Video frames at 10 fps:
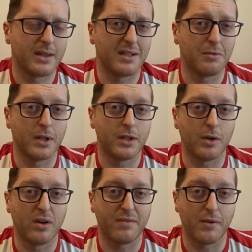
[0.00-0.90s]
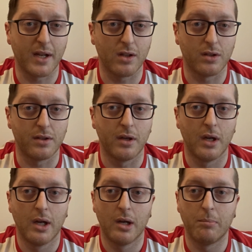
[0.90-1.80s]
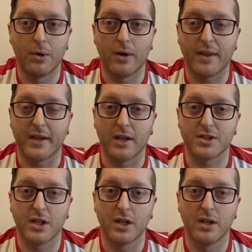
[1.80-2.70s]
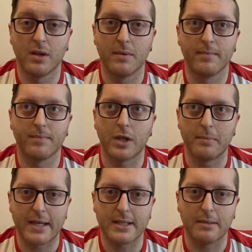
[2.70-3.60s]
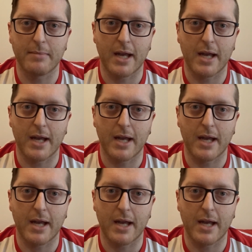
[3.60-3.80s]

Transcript: Didn't really do it for England, but I think as a domestic